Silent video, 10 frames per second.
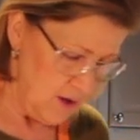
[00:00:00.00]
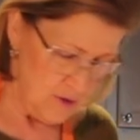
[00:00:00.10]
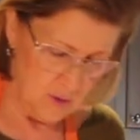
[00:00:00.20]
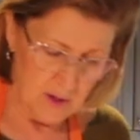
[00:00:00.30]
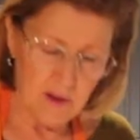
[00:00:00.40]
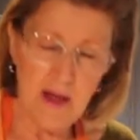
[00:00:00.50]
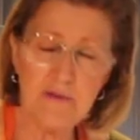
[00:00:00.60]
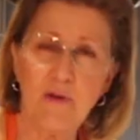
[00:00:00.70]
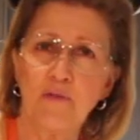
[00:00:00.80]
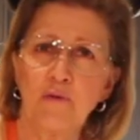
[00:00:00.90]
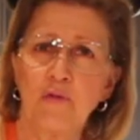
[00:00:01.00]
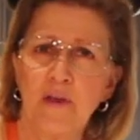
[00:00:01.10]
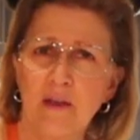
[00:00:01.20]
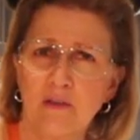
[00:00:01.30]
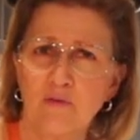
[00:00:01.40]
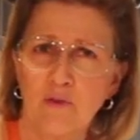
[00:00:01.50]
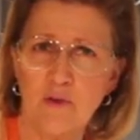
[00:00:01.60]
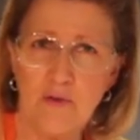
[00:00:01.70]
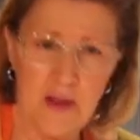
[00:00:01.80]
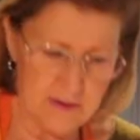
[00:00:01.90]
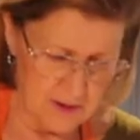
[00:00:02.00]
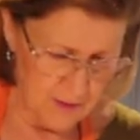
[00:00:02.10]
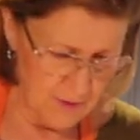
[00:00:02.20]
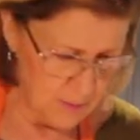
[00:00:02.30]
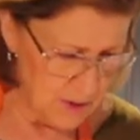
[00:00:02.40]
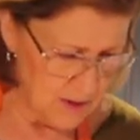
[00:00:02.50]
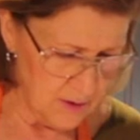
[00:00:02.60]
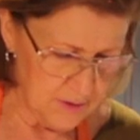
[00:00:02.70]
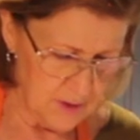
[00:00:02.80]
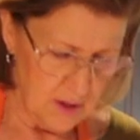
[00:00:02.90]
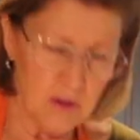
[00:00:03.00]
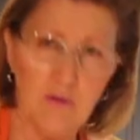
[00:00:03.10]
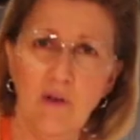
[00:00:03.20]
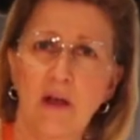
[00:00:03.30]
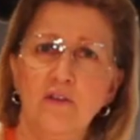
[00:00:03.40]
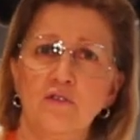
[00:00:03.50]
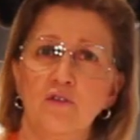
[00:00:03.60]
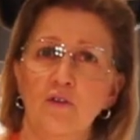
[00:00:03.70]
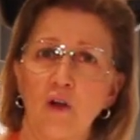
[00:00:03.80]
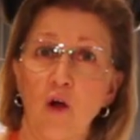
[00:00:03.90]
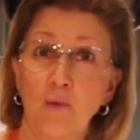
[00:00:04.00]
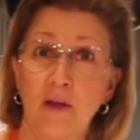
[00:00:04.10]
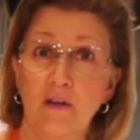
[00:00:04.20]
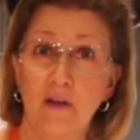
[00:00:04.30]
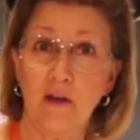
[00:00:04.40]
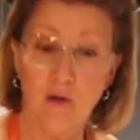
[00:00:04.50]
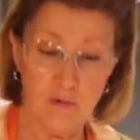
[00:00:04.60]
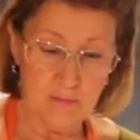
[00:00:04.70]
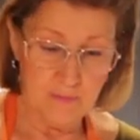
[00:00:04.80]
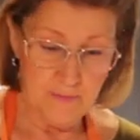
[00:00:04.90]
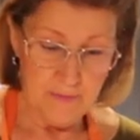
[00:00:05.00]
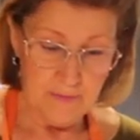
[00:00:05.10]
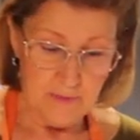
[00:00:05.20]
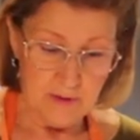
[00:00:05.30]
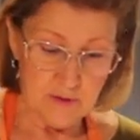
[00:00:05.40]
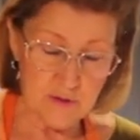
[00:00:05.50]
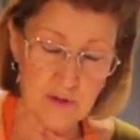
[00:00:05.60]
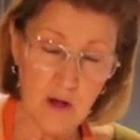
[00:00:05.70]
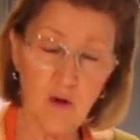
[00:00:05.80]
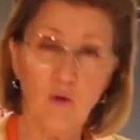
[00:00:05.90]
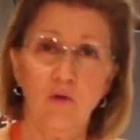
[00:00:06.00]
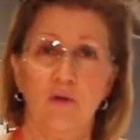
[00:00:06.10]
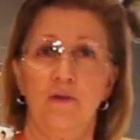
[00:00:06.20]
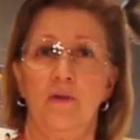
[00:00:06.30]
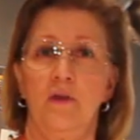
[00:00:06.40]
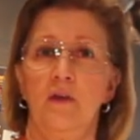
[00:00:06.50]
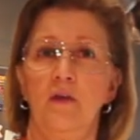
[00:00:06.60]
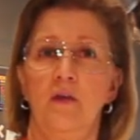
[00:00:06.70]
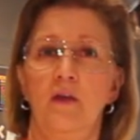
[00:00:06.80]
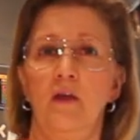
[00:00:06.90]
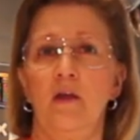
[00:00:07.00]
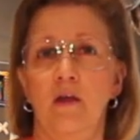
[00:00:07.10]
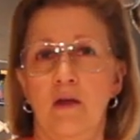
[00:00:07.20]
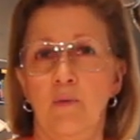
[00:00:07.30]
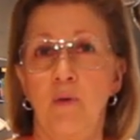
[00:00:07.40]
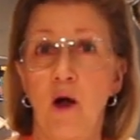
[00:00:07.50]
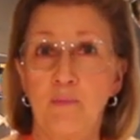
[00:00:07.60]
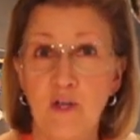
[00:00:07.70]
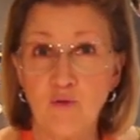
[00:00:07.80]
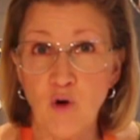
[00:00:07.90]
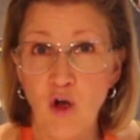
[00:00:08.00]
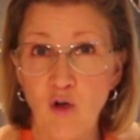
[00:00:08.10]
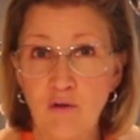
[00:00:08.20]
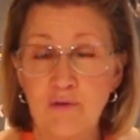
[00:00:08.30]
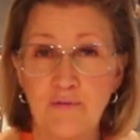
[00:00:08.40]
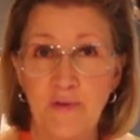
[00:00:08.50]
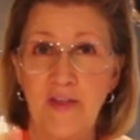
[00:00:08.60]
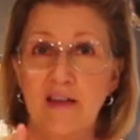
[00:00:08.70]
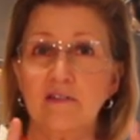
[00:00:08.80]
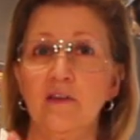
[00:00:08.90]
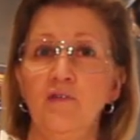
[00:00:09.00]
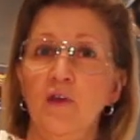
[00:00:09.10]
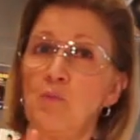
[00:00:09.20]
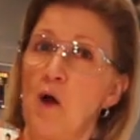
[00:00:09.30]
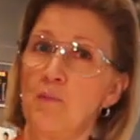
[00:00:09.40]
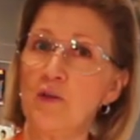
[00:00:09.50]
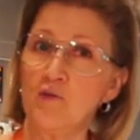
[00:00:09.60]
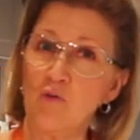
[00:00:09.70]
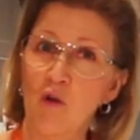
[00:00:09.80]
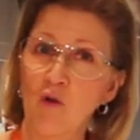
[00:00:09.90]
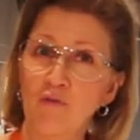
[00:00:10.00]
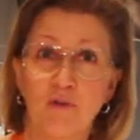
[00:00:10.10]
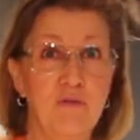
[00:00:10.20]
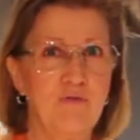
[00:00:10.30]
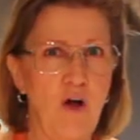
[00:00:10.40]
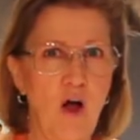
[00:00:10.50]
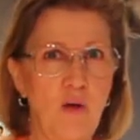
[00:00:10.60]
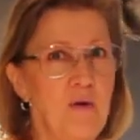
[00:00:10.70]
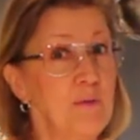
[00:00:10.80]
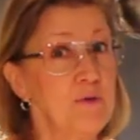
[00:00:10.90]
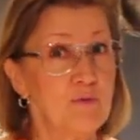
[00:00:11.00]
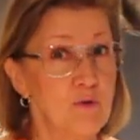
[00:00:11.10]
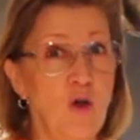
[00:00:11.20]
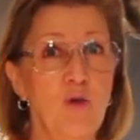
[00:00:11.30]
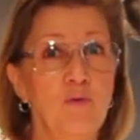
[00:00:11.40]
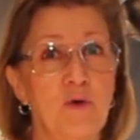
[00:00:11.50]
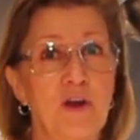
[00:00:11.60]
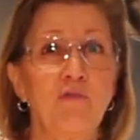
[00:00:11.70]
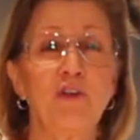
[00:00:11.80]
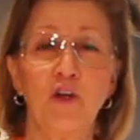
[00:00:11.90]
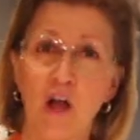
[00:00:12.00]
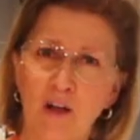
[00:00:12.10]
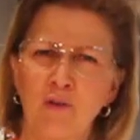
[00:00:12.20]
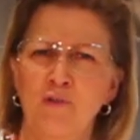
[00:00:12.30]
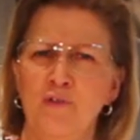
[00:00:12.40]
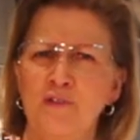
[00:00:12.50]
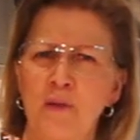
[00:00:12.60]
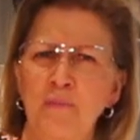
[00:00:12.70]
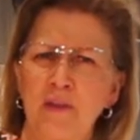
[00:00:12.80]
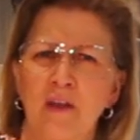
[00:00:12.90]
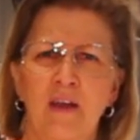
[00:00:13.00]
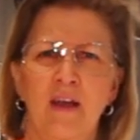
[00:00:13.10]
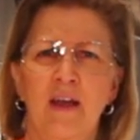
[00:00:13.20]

doing a lot of other things for your Thanksgiving meals, you've got dessert all ready to go. So, pumpkin roll for Thanksgiving, pumpkin roll for the fall, pumpkin roll whenever you're hungry for something